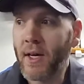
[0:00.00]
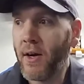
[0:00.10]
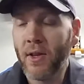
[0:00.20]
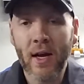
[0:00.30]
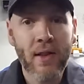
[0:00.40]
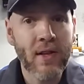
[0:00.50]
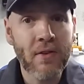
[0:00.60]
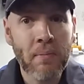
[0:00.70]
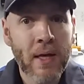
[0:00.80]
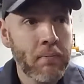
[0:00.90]
A lot of these
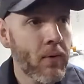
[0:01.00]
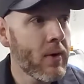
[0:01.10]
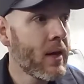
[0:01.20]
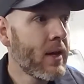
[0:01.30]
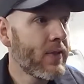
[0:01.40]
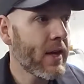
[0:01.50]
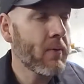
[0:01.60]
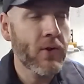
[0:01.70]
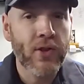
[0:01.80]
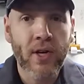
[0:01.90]
people, they
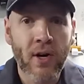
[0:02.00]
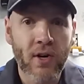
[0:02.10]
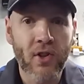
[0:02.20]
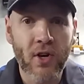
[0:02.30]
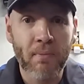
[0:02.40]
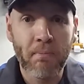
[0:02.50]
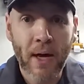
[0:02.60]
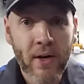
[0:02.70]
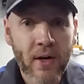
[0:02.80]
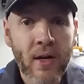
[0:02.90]
want the car to look
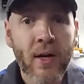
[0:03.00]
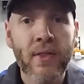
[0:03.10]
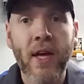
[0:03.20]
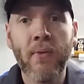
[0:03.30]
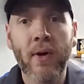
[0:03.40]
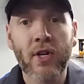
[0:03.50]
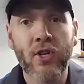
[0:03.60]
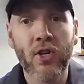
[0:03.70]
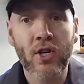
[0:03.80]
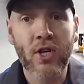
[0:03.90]
better, they want it
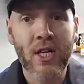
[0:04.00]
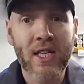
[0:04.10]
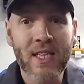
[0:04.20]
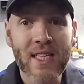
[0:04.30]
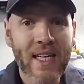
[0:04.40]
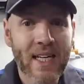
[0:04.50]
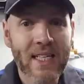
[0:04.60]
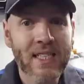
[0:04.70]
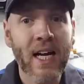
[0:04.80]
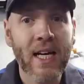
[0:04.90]
to look clean
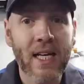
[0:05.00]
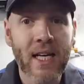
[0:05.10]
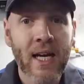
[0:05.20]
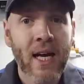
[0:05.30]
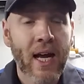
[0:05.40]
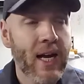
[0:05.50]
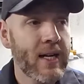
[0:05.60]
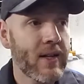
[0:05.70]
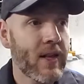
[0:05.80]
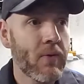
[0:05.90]
and shiny,
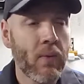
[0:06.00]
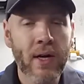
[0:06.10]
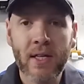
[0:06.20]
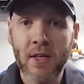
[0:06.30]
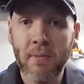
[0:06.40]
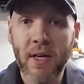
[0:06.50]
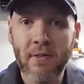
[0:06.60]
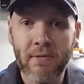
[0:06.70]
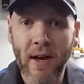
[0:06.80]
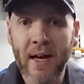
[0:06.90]
and they want it to be
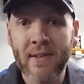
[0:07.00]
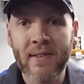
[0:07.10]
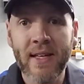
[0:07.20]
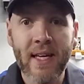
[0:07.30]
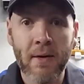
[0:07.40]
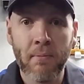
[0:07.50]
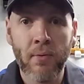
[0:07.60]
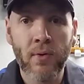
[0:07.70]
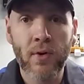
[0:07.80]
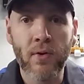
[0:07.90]
vastly
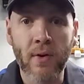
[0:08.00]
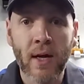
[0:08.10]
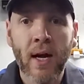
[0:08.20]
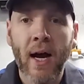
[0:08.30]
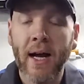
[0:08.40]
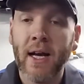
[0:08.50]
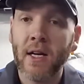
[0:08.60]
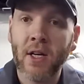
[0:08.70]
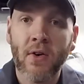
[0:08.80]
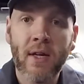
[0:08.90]
improved. I had
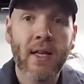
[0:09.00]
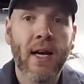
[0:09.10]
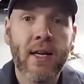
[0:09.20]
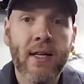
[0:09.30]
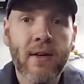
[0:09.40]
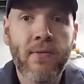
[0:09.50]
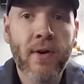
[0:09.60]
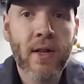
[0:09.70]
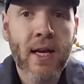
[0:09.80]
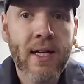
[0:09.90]
a coating that I did for
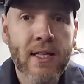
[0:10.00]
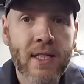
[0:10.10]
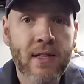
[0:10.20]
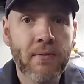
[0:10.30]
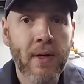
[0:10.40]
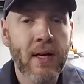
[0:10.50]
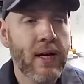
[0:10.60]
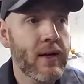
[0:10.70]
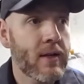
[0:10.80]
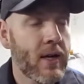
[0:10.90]
a lady. She's been
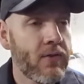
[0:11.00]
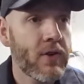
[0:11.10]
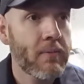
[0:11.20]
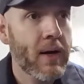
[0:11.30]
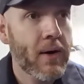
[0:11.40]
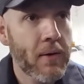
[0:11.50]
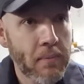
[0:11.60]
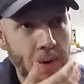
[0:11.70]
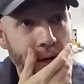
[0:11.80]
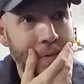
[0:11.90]
a customer of
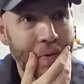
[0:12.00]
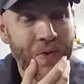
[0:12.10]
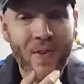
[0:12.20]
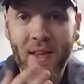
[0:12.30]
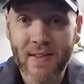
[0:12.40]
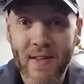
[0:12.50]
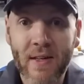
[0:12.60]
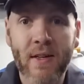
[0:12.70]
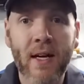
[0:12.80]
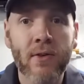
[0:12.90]
mine most of this
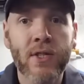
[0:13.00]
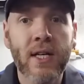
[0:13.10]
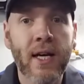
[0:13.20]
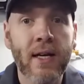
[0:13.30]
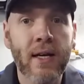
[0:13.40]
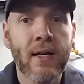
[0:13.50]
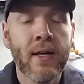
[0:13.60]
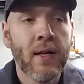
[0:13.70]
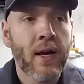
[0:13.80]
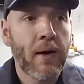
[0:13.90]
year now. She had a
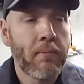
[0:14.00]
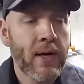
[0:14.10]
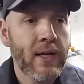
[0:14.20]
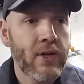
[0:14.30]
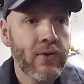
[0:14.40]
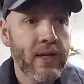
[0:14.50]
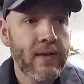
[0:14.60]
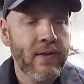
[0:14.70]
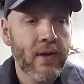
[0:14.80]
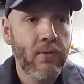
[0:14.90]
brand new
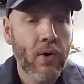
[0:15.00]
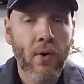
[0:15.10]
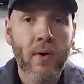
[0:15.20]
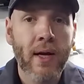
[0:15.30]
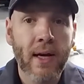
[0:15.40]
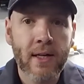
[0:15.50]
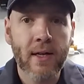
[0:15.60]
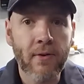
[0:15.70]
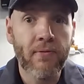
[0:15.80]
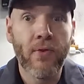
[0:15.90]
Nissan Rogue, and I did
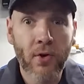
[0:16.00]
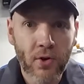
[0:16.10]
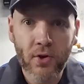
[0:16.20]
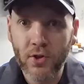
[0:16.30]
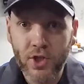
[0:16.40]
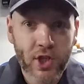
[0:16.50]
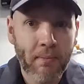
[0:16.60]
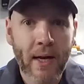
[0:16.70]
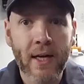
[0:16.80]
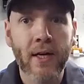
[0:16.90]
a full
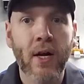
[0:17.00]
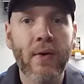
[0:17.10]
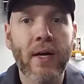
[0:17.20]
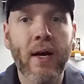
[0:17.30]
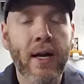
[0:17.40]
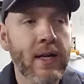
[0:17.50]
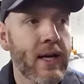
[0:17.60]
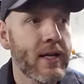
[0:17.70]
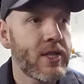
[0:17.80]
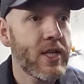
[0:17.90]
shebang coating on it,
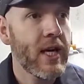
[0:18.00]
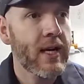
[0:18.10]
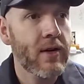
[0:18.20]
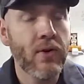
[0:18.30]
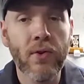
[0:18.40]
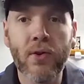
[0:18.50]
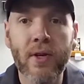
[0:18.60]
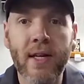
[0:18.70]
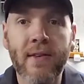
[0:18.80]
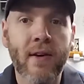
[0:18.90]
and she had an older
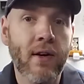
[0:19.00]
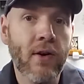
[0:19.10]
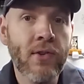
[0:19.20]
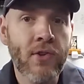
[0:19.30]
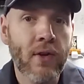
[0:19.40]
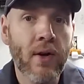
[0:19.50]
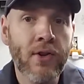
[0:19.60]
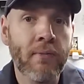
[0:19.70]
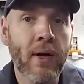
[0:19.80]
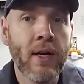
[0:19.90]
Nissan
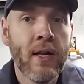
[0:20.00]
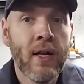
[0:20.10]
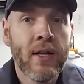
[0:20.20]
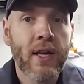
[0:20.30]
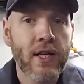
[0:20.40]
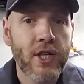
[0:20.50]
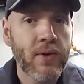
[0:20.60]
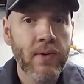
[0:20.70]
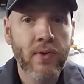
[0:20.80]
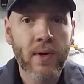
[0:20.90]
Altima that she
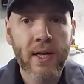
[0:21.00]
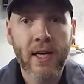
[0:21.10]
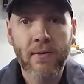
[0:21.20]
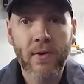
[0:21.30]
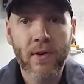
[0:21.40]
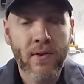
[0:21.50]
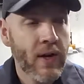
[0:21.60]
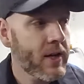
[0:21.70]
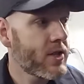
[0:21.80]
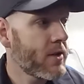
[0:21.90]
was going to give to her
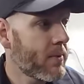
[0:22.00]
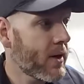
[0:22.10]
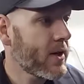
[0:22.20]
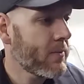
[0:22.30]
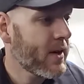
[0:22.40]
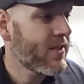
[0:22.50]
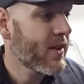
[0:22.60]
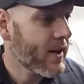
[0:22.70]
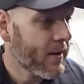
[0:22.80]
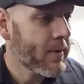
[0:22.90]
son. She brought it to me. She's
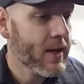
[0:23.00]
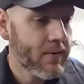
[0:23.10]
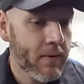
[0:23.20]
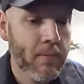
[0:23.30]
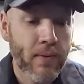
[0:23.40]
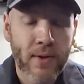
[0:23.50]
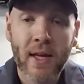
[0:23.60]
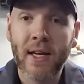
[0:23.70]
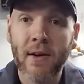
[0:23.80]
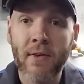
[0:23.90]
like, I'm going to give him a
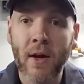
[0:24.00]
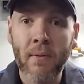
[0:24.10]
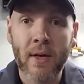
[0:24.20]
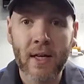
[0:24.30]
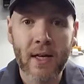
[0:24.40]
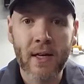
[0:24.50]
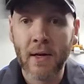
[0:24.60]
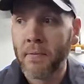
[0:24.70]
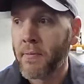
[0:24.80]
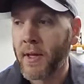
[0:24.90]
birthday gift. I want to get
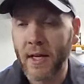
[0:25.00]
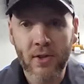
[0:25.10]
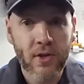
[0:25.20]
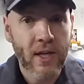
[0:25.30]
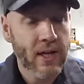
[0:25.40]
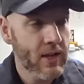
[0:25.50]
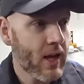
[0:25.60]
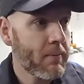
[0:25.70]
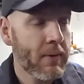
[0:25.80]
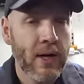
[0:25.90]
it looking a
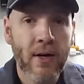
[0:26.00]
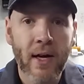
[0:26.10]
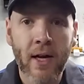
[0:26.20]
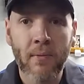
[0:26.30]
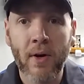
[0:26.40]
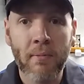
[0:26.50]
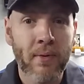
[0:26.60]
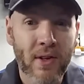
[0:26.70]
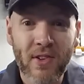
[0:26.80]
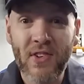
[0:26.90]
lot better, and I want to
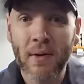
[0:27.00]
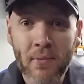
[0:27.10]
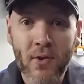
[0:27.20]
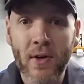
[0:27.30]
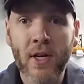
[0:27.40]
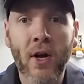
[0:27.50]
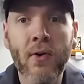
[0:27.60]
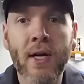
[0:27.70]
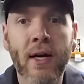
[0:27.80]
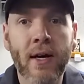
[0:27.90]
put some sort of
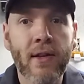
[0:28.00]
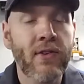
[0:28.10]
coating on it.